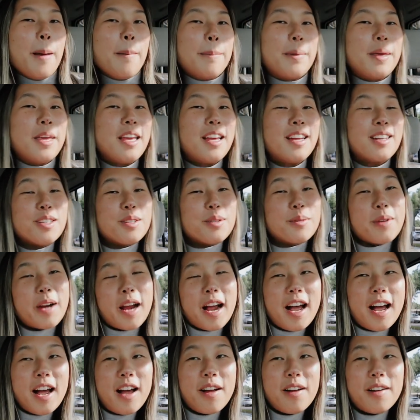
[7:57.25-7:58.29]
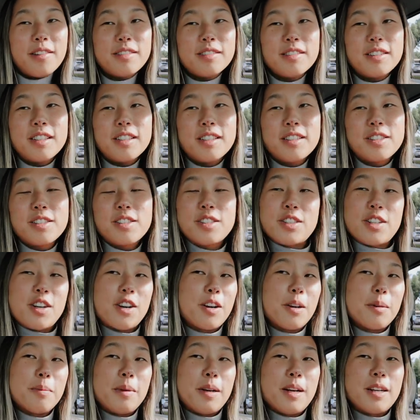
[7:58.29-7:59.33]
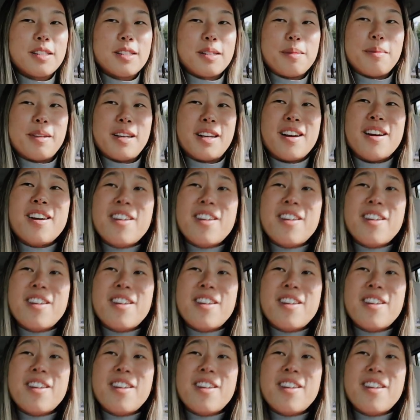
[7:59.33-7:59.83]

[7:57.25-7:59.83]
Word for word: peeked around the Starbucks and I'm like,